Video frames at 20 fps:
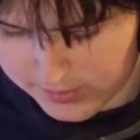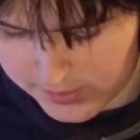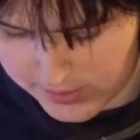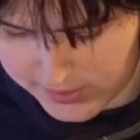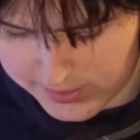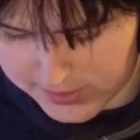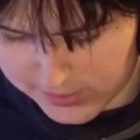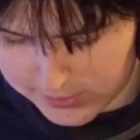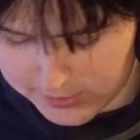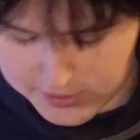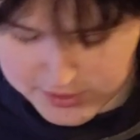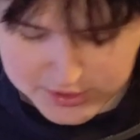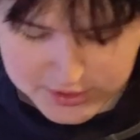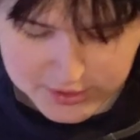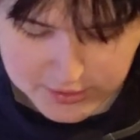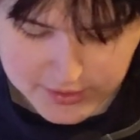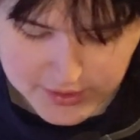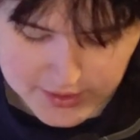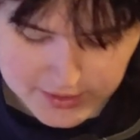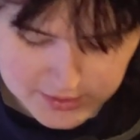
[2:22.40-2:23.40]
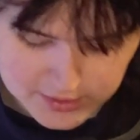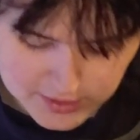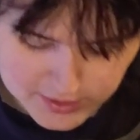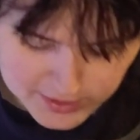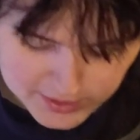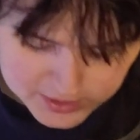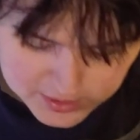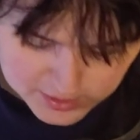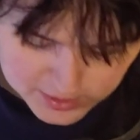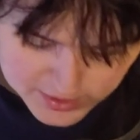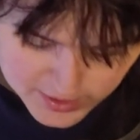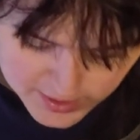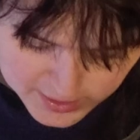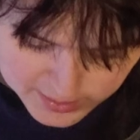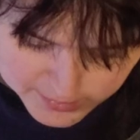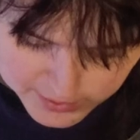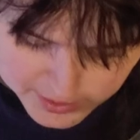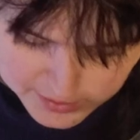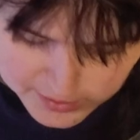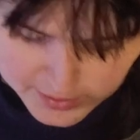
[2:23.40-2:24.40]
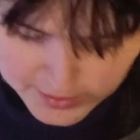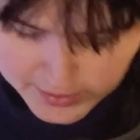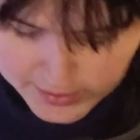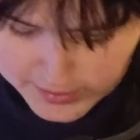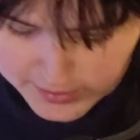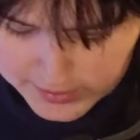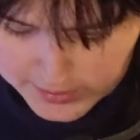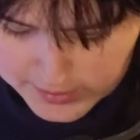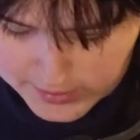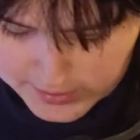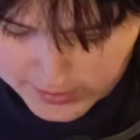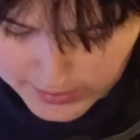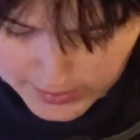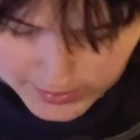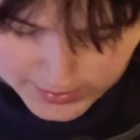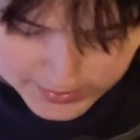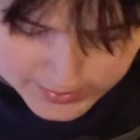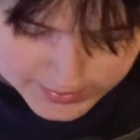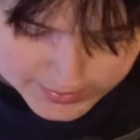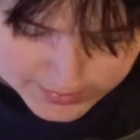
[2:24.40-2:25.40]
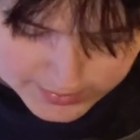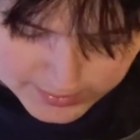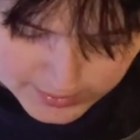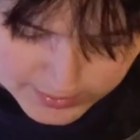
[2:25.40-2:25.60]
as close as you can to the edge of the document, and